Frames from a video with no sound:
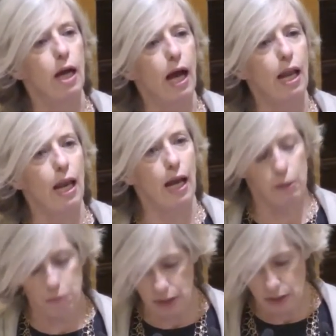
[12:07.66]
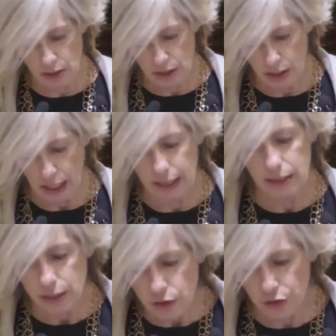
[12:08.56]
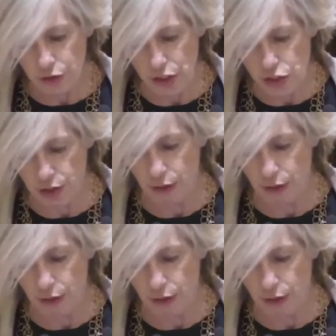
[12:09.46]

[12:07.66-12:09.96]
alignment and integration of